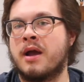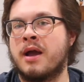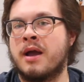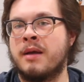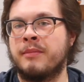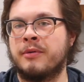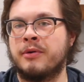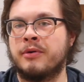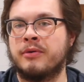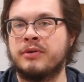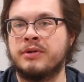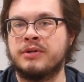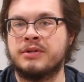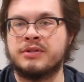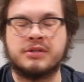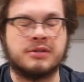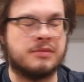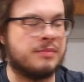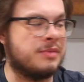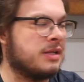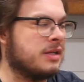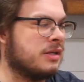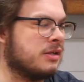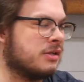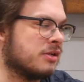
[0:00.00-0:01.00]
I'm going to
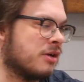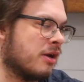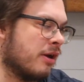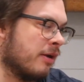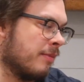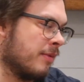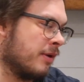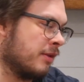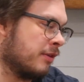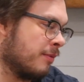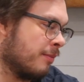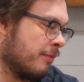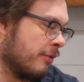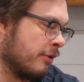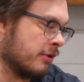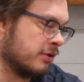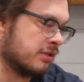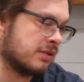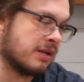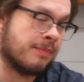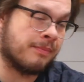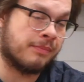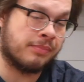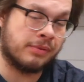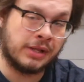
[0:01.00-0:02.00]
be talking about the books
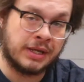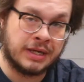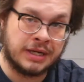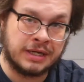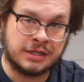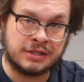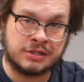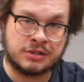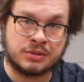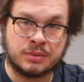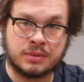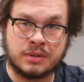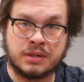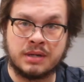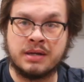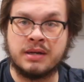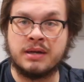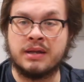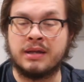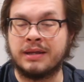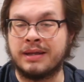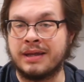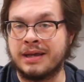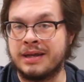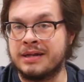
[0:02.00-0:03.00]
I'm planning to read.
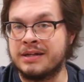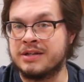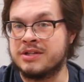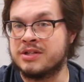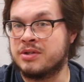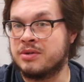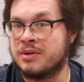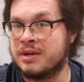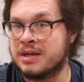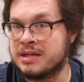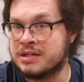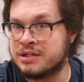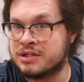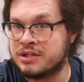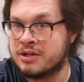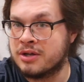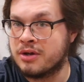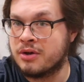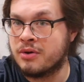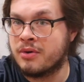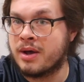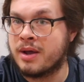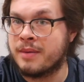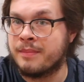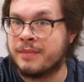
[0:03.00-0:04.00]
Again, as you guys
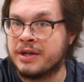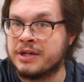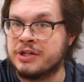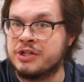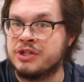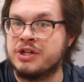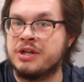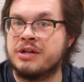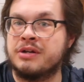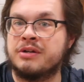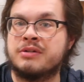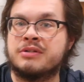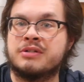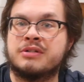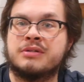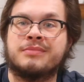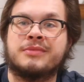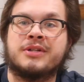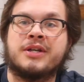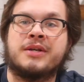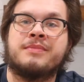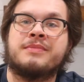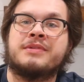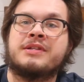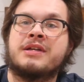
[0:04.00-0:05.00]
know on my channel,
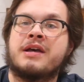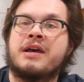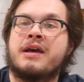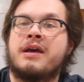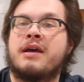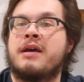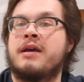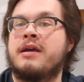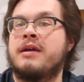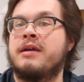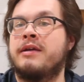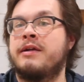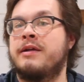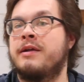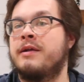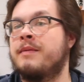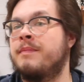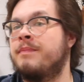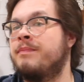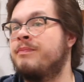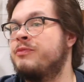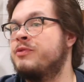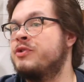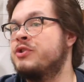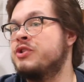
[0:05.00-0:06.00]
sometimes I
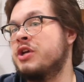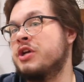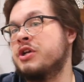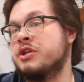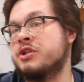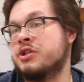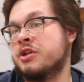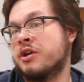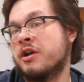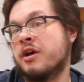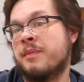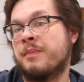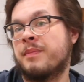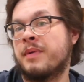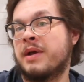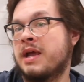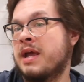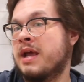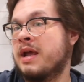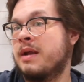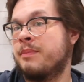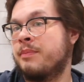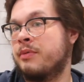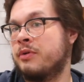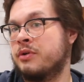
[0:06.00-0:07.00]
change it up. I
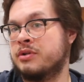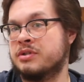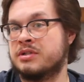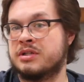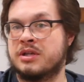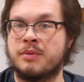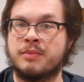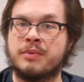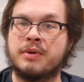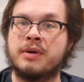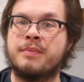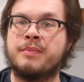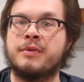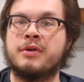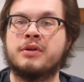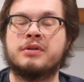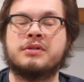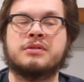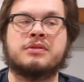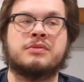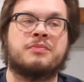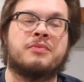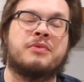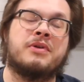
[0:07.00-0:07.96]
add books, get rid of books.